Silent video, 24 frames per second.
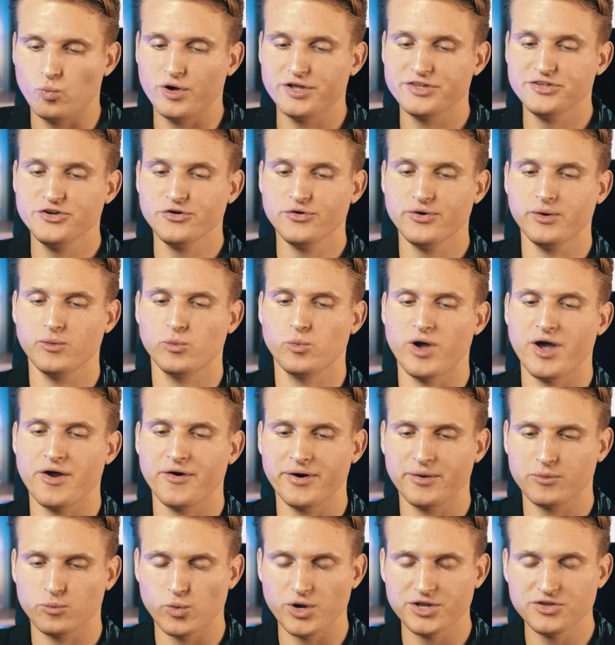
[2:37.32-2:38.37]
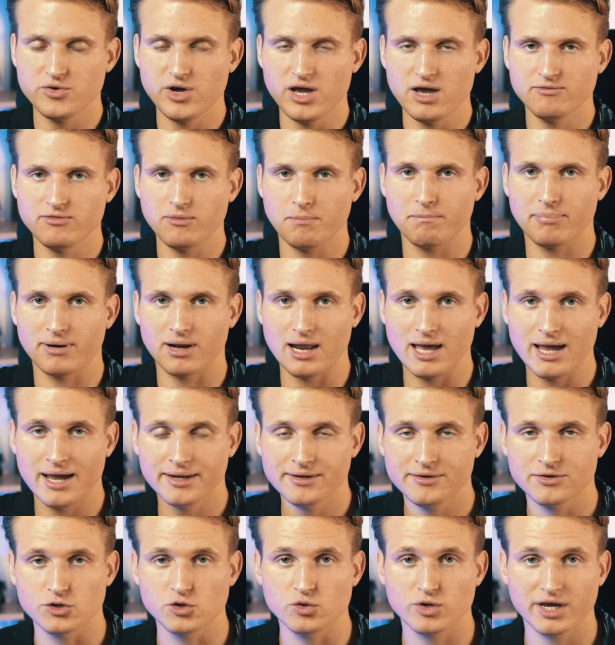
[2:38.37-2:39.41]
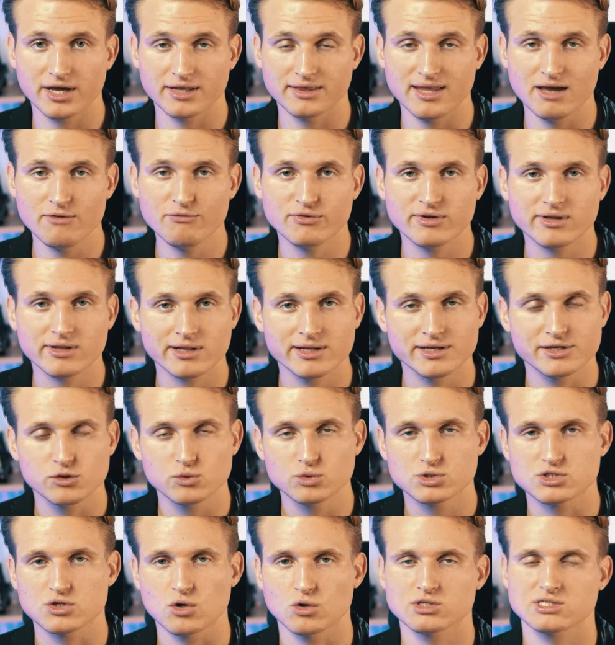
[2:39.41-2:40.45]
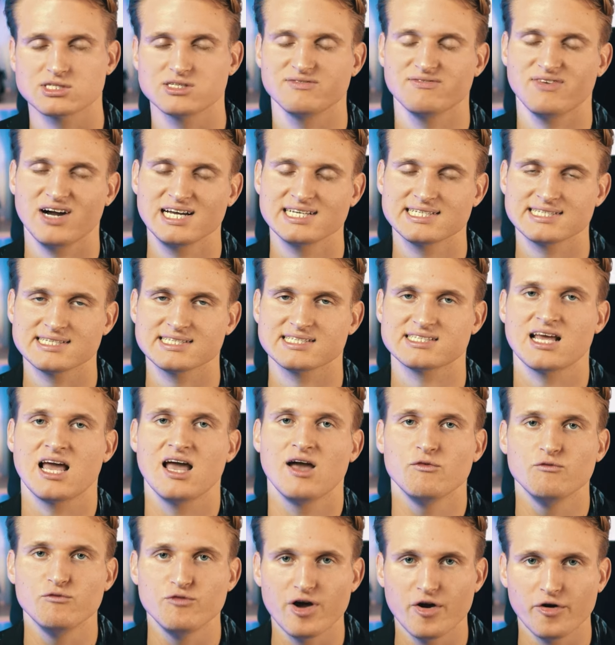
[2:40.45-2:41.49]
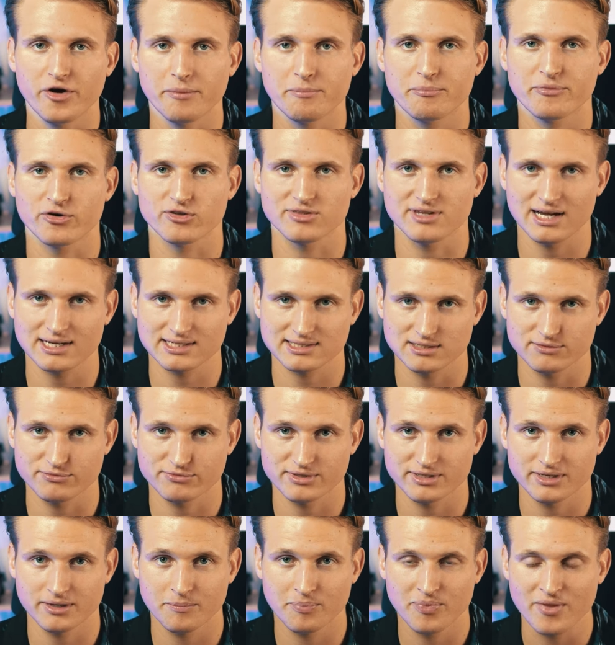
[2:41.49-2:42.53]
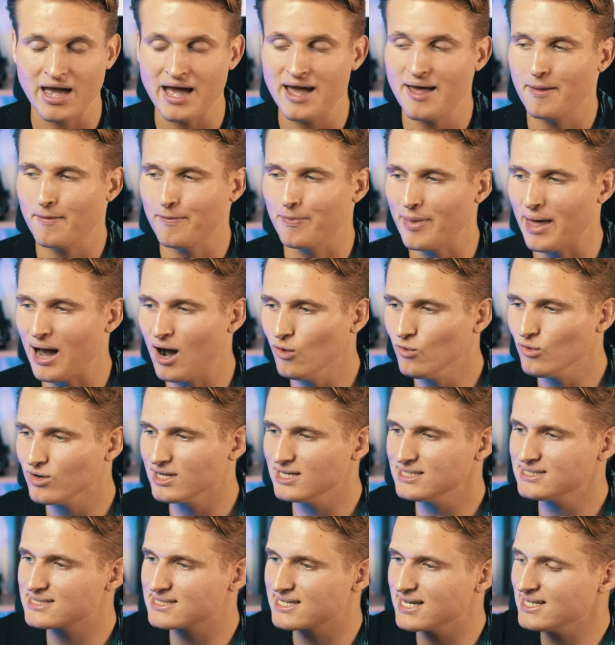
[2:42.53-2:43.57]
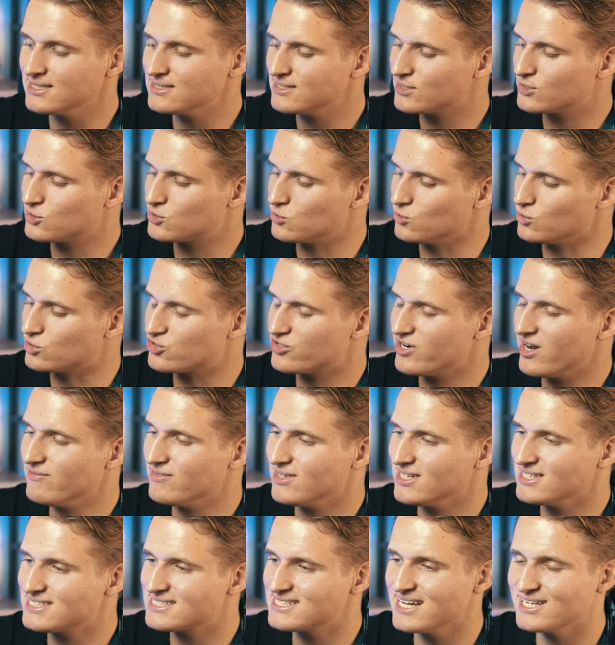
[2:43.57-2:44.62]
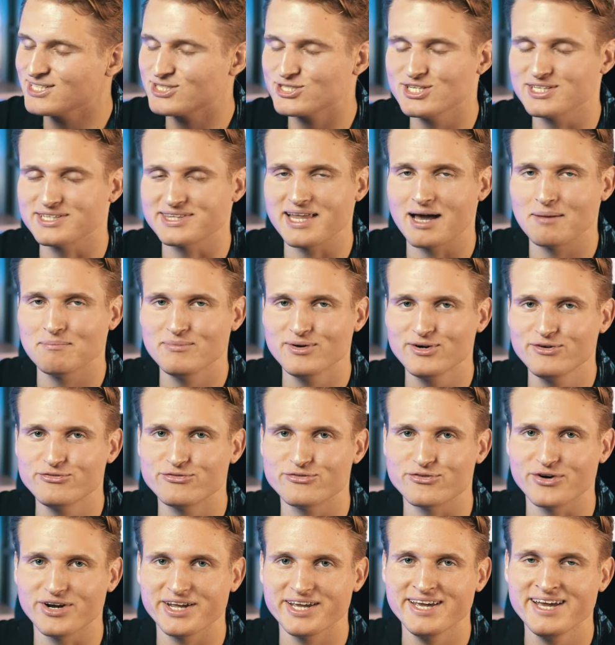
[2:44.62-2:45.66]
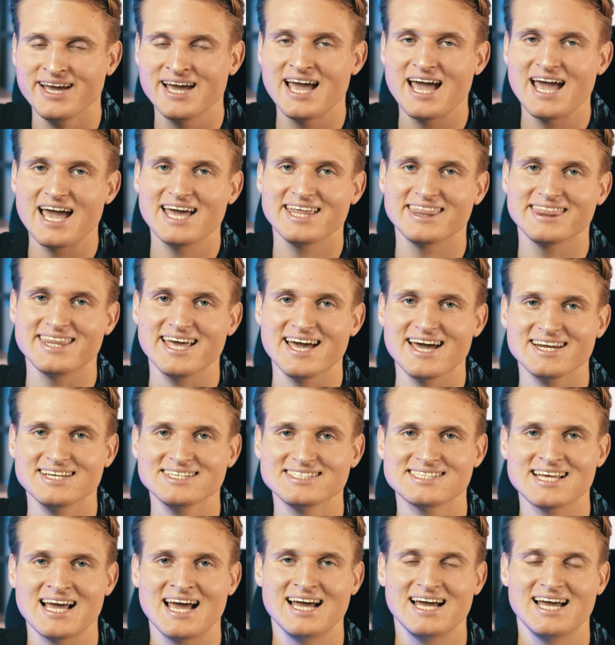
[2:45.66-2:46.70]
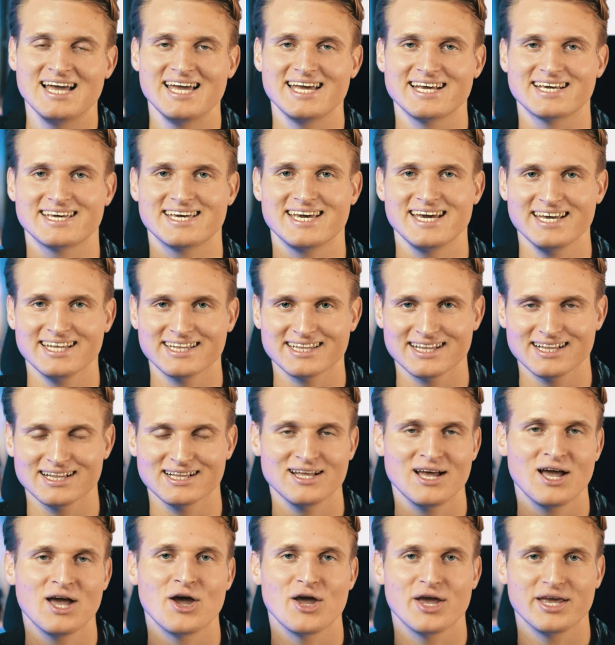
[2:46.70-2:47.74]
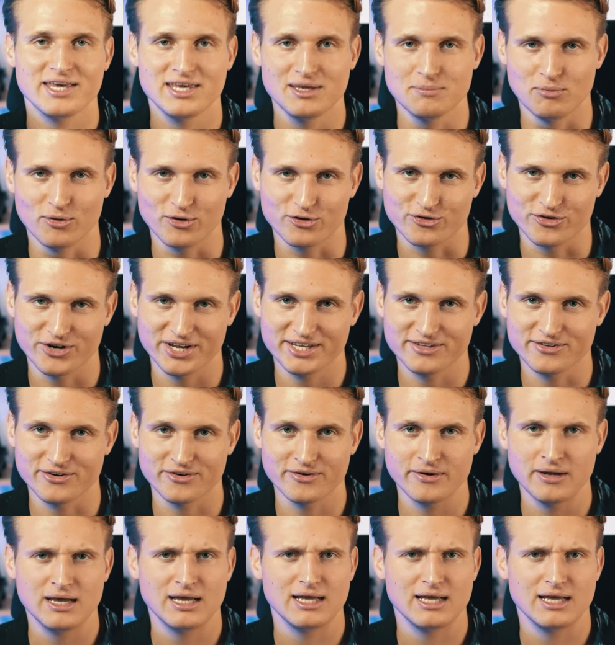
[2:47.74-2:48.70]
When you're aware and when you have a plan, you can definitely use those devices very productively. Now let's get to travel essential number three, and that is a Kindle ebook reader.